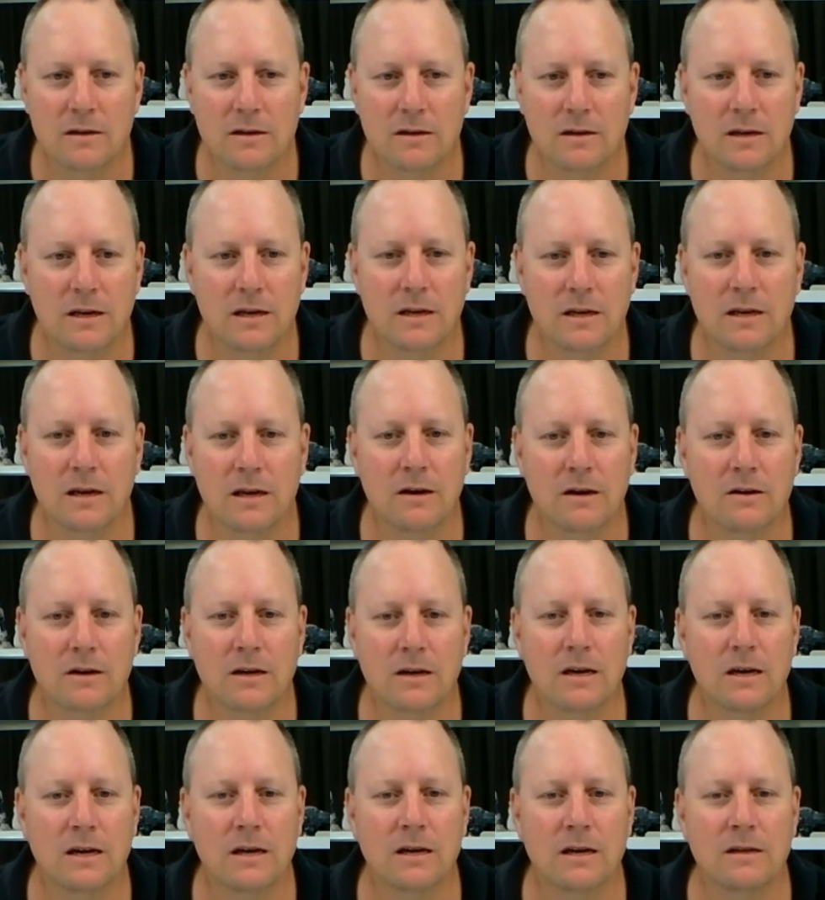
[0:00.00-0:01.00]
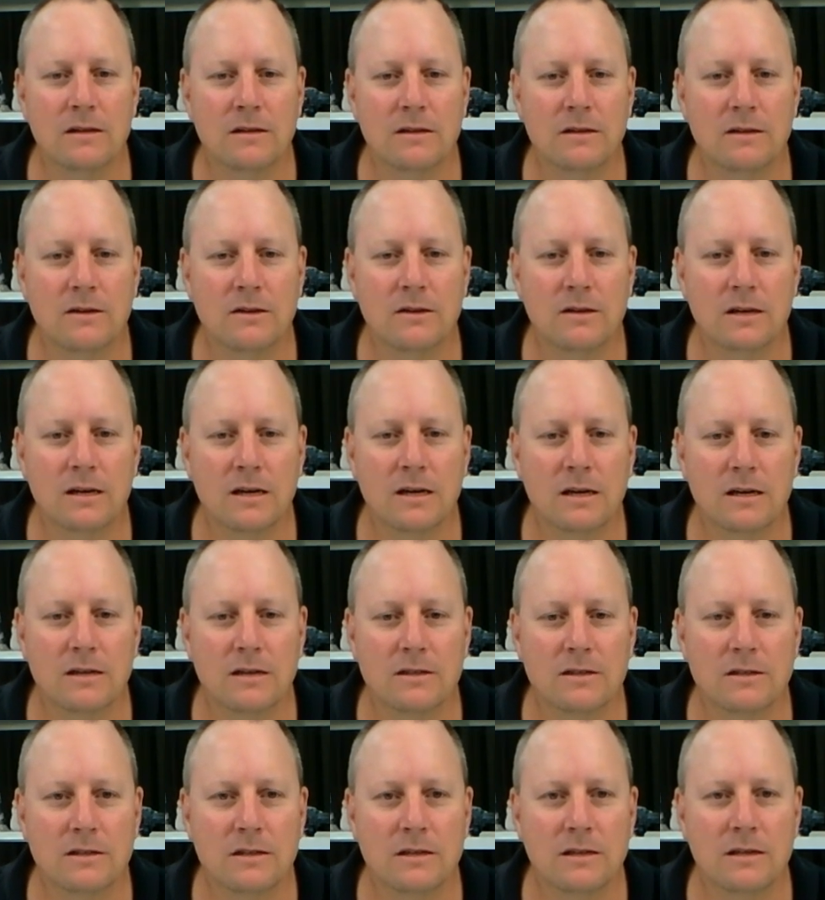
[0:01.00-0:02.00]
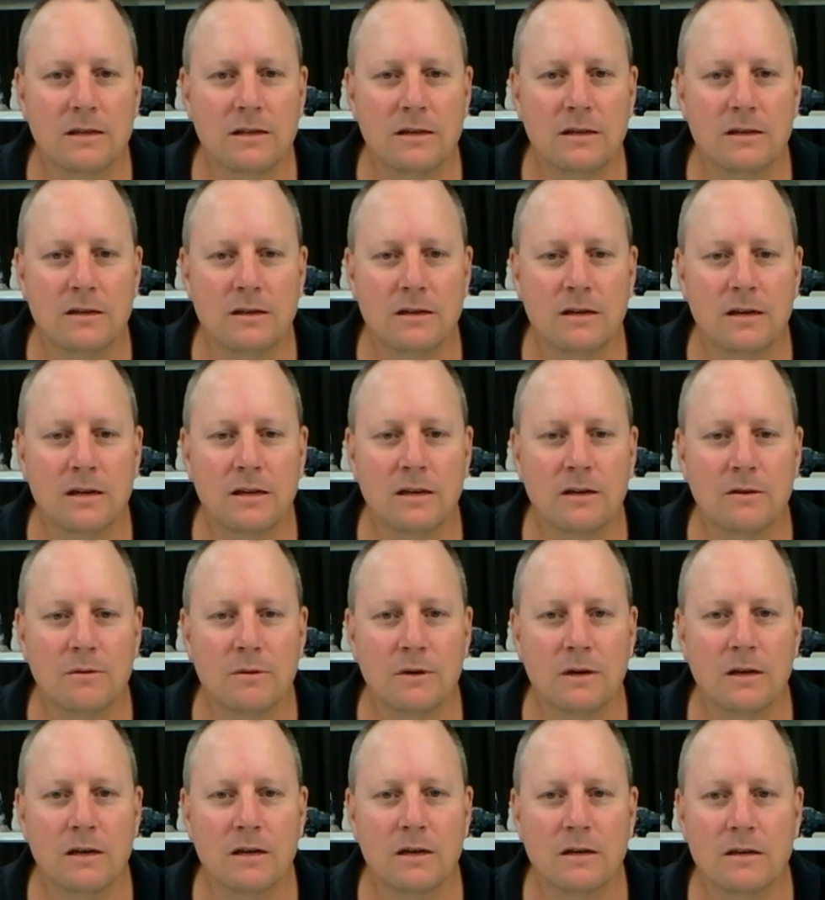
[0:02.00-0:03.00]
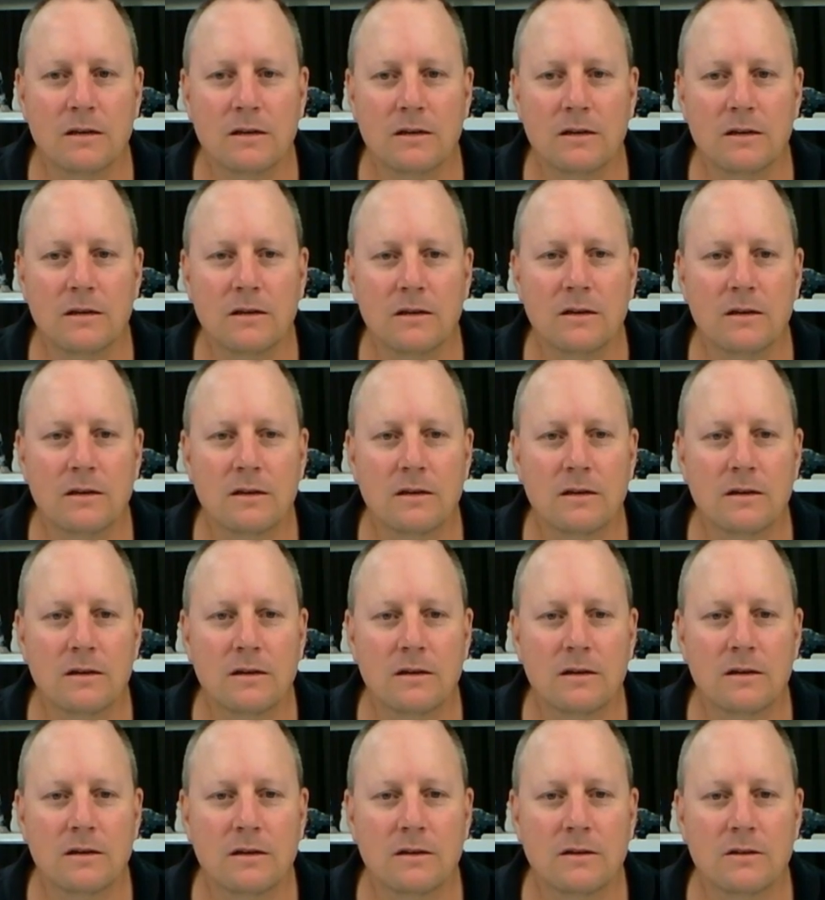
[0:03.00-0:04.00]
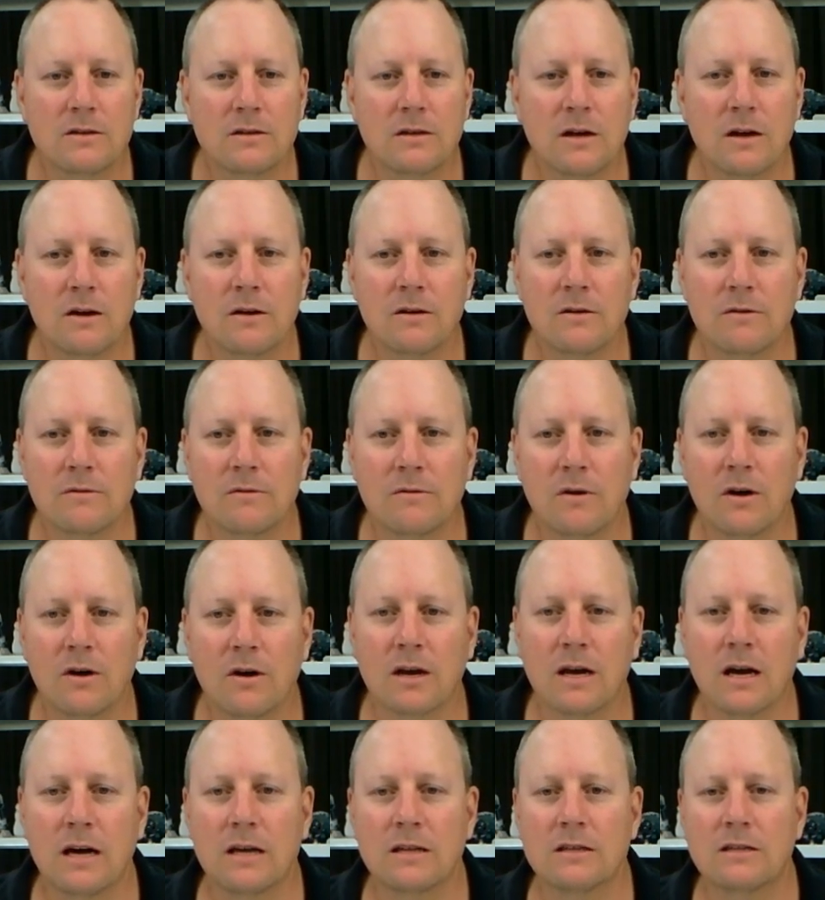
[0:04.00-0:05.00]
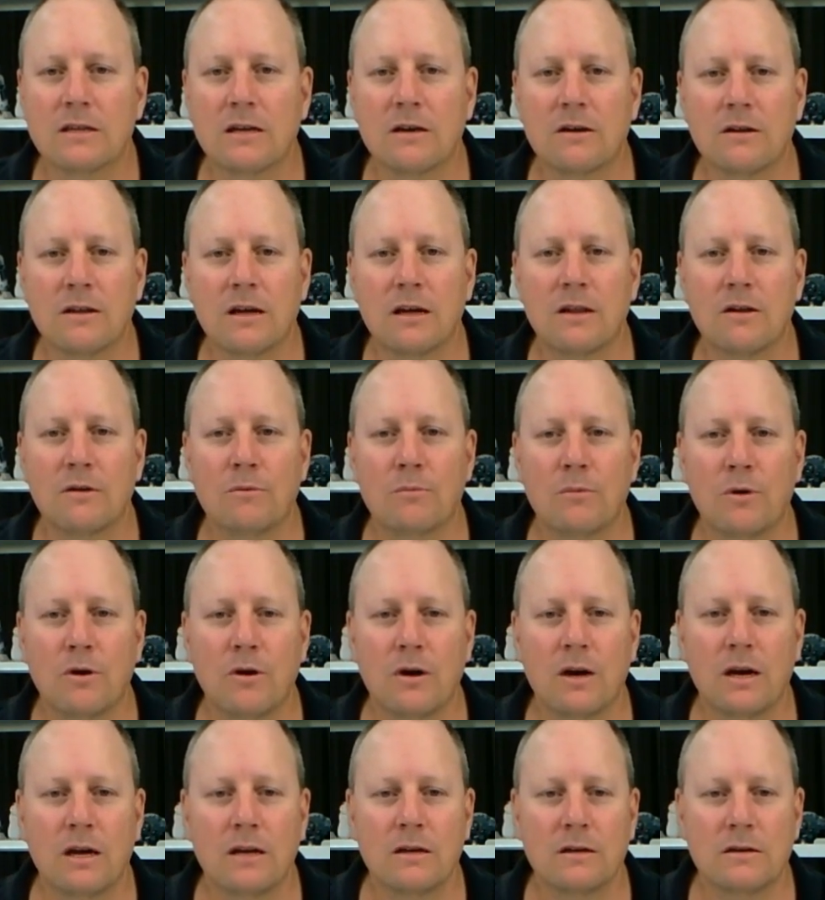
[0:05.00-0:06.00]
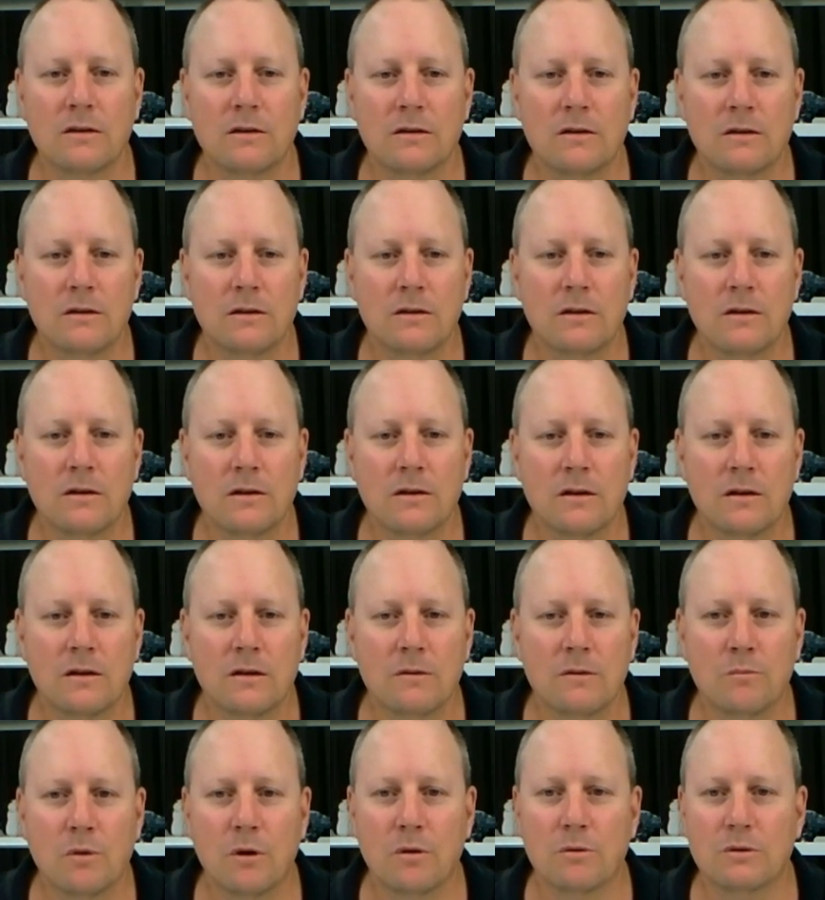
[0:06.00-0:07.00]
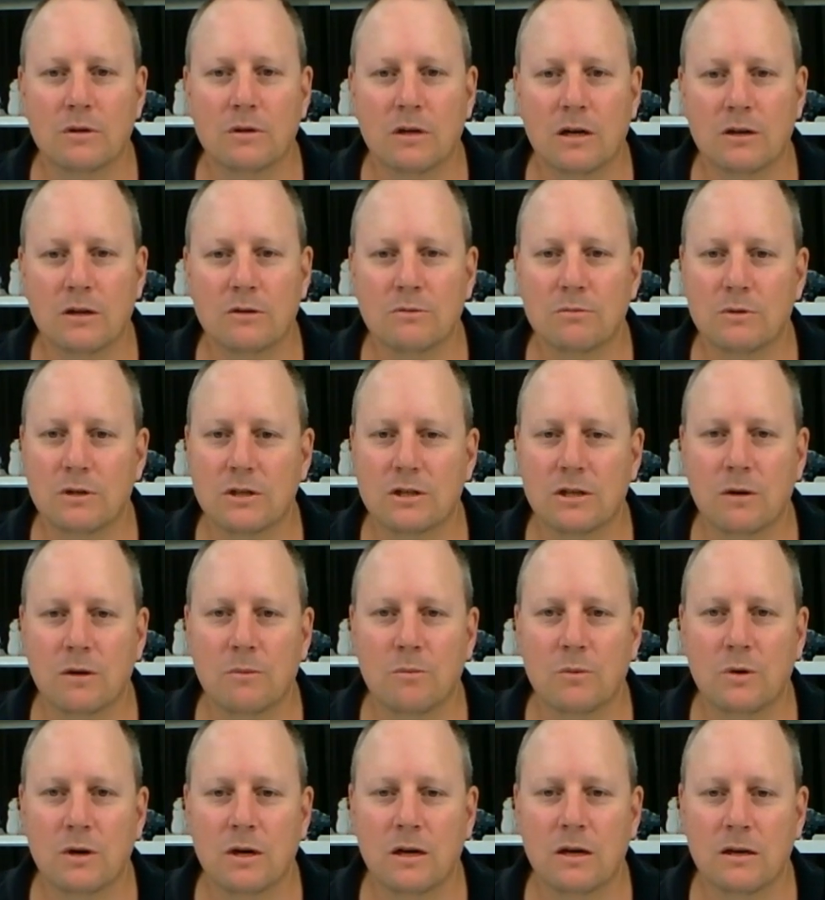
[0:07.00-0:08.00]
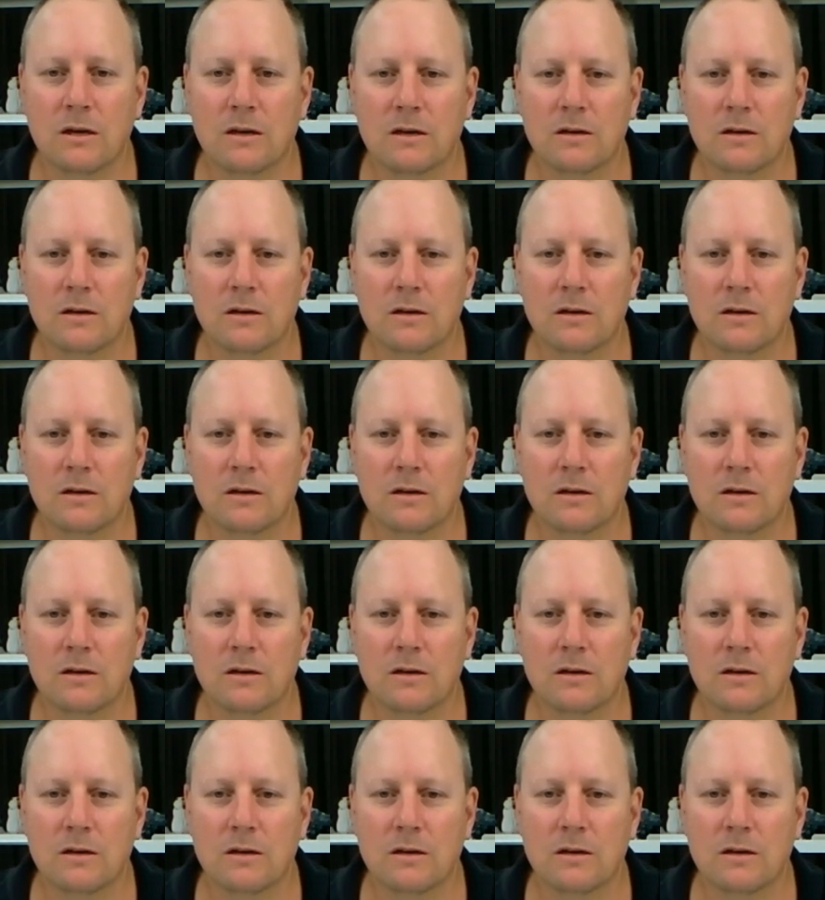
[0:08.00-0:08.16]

Yeah, no, I can't see anywhere. So I can't tell that on my end. Probably tells me somewhere.